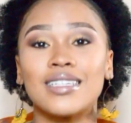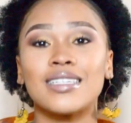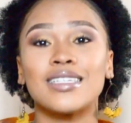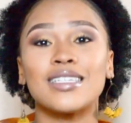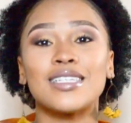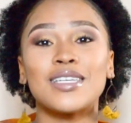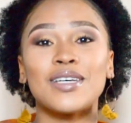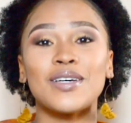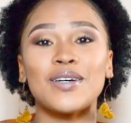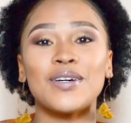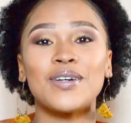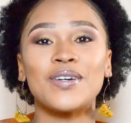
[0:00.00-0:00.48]

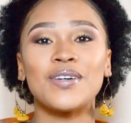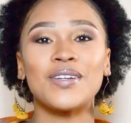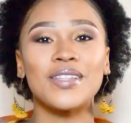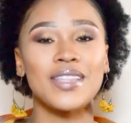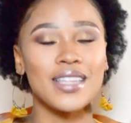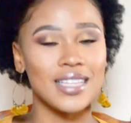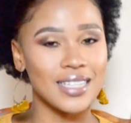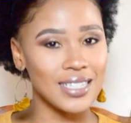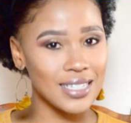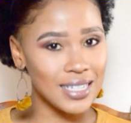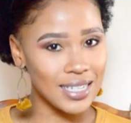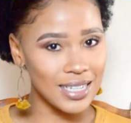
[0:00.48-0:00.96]

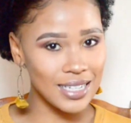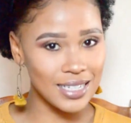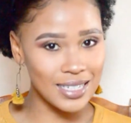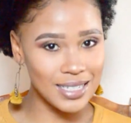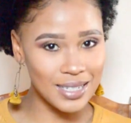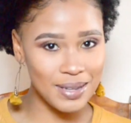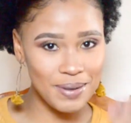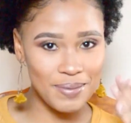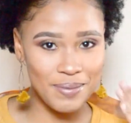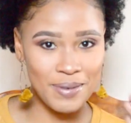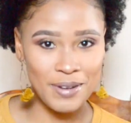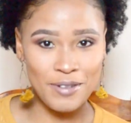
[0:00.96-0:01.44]
so this
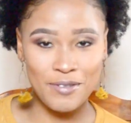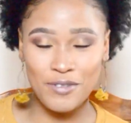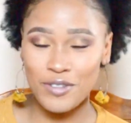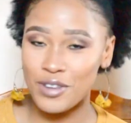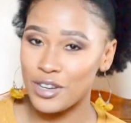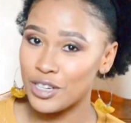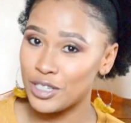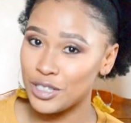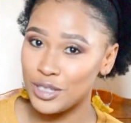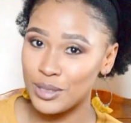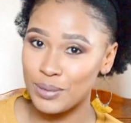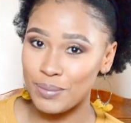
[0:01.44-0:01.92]
is my
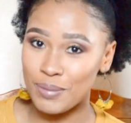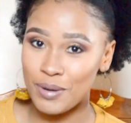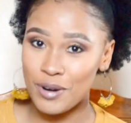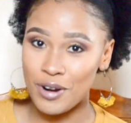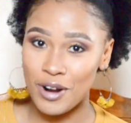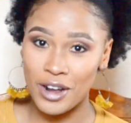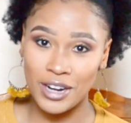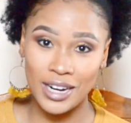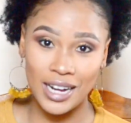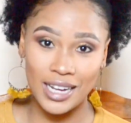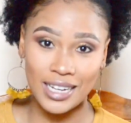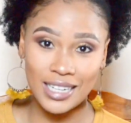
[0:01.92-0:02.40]
finished
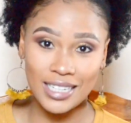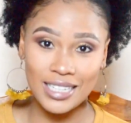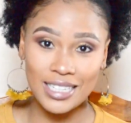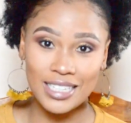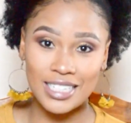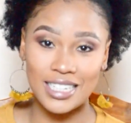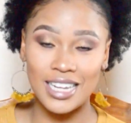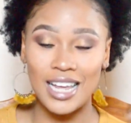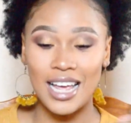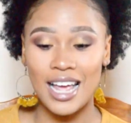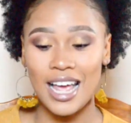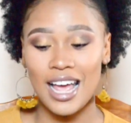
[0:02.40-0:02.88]

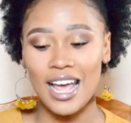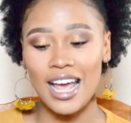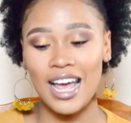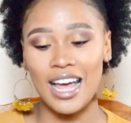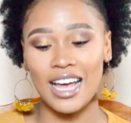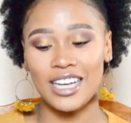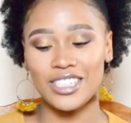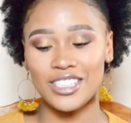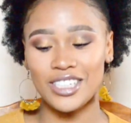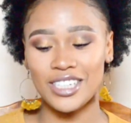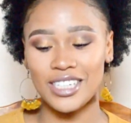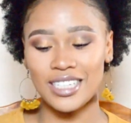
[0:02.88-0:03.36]
product
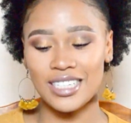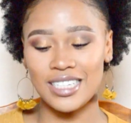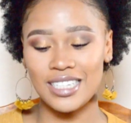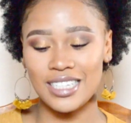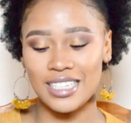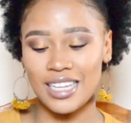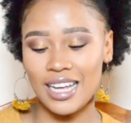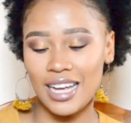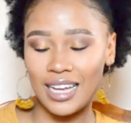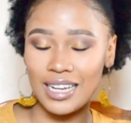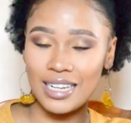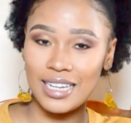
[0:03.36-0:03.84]
as you can
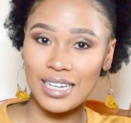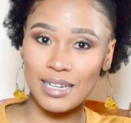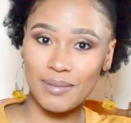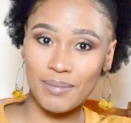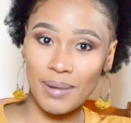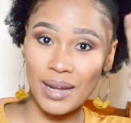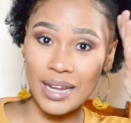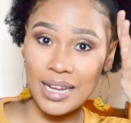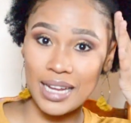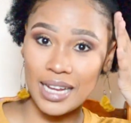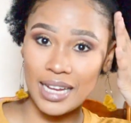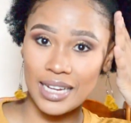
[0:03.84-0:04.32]
see I laid
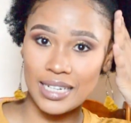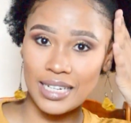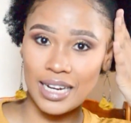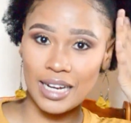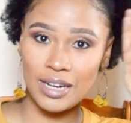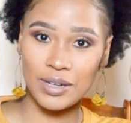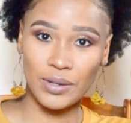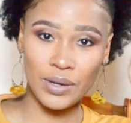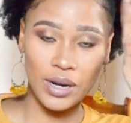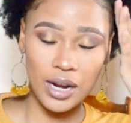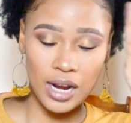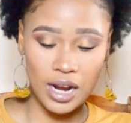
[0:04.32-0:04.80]
my hair
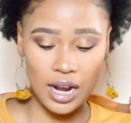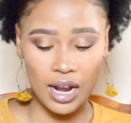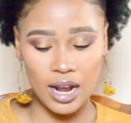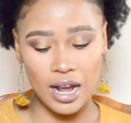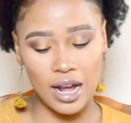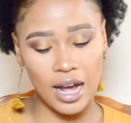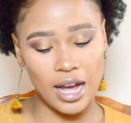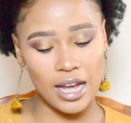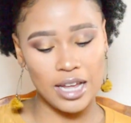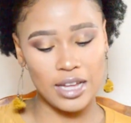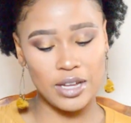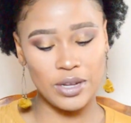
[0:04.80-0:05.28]
down
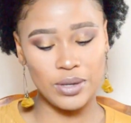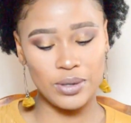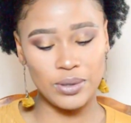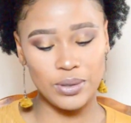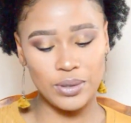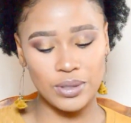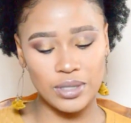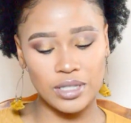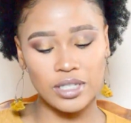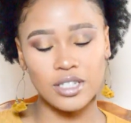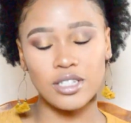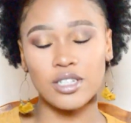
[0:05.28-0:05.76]
I
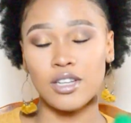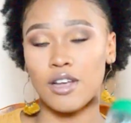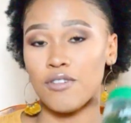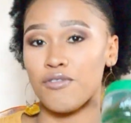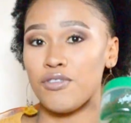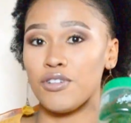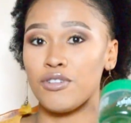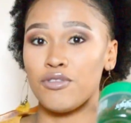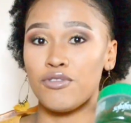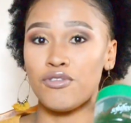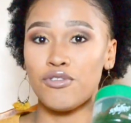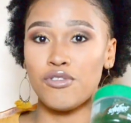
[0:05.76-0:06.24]
used
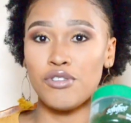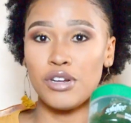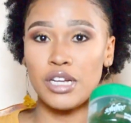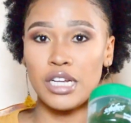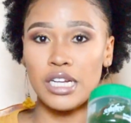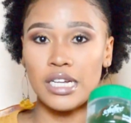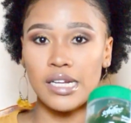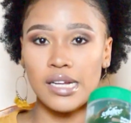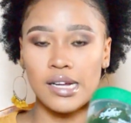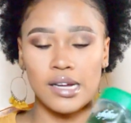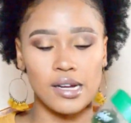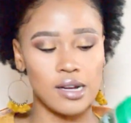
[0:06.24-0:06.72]
Soft n
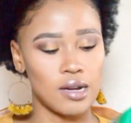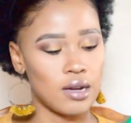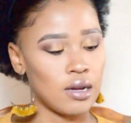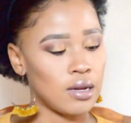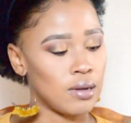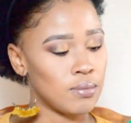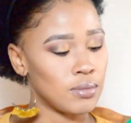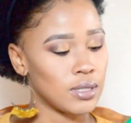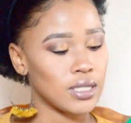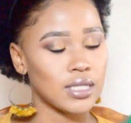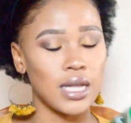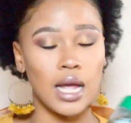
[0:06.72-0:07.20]
Free
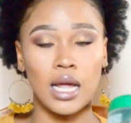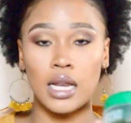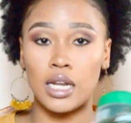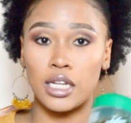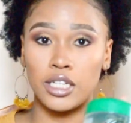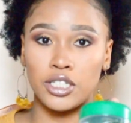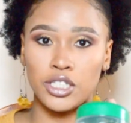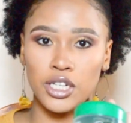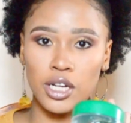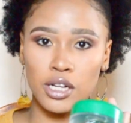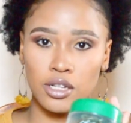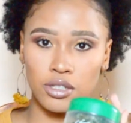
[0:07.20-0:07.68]
um,
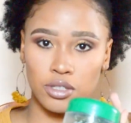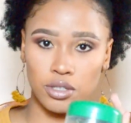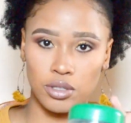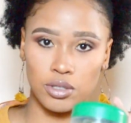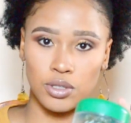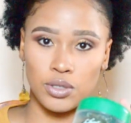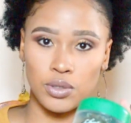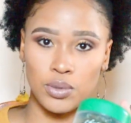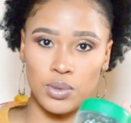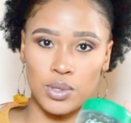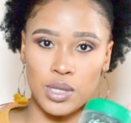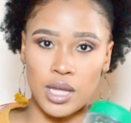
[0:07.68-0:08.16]
styling gel
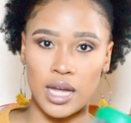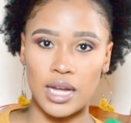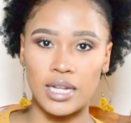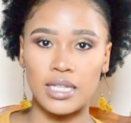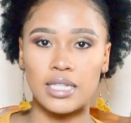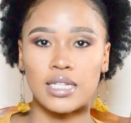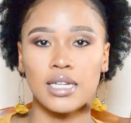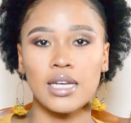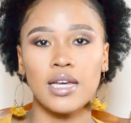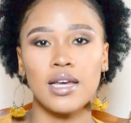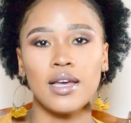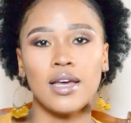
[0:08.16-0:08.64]
to do
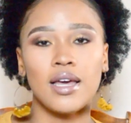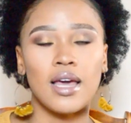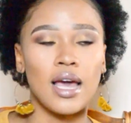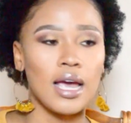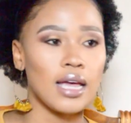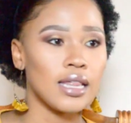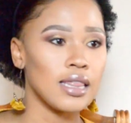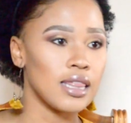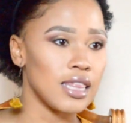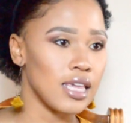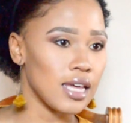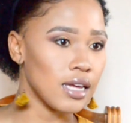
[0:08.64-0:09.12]
that
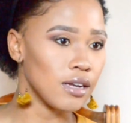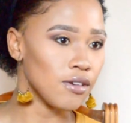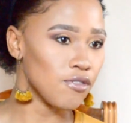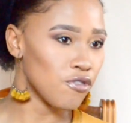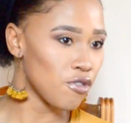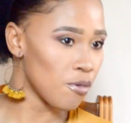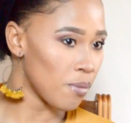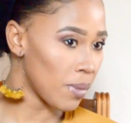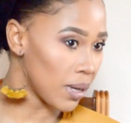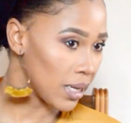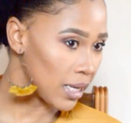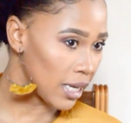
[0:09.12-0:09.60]
and then
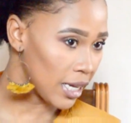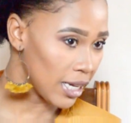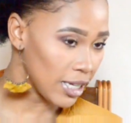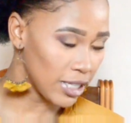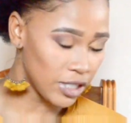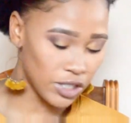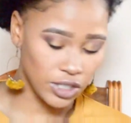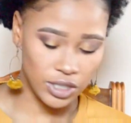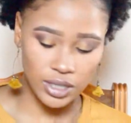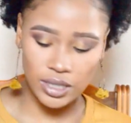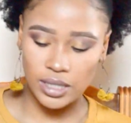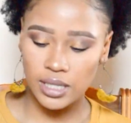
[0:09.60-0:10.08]
for my
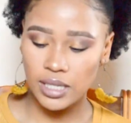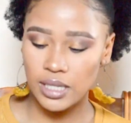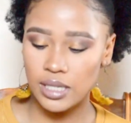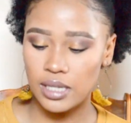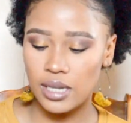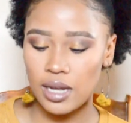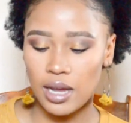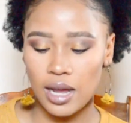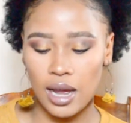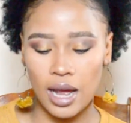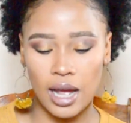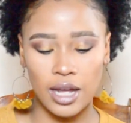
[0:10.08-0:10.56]

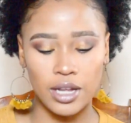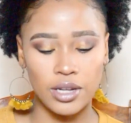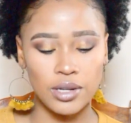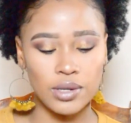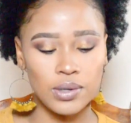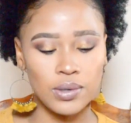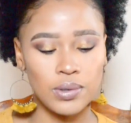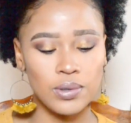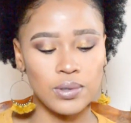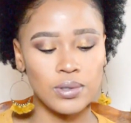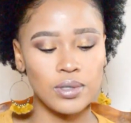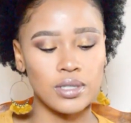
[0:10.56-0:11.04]
edges I
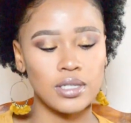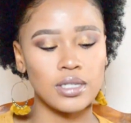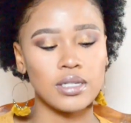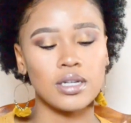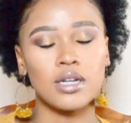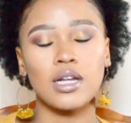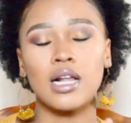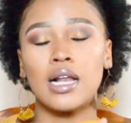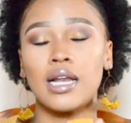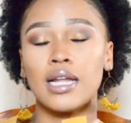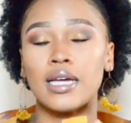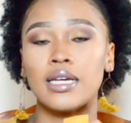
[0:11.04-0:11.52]

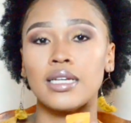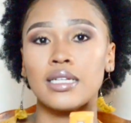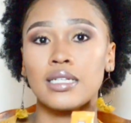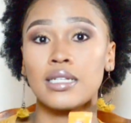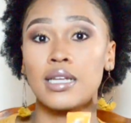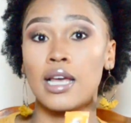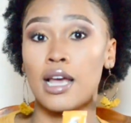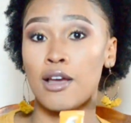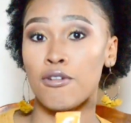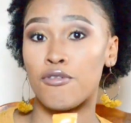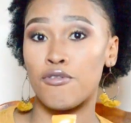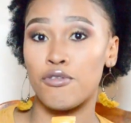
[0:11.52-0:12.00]
used
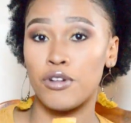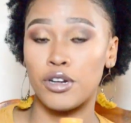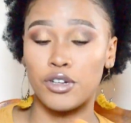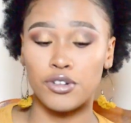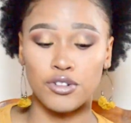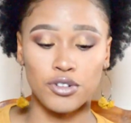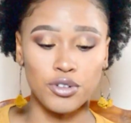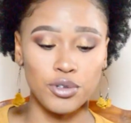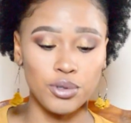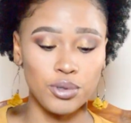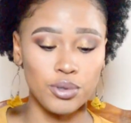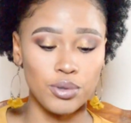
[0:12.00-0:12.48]
Clicks
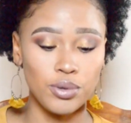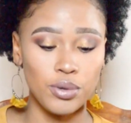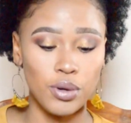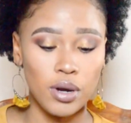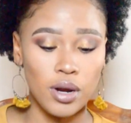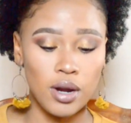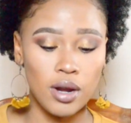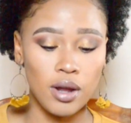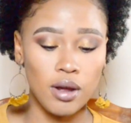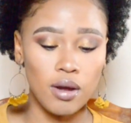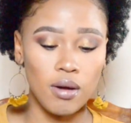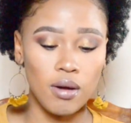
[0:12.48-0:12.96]
AfriTrue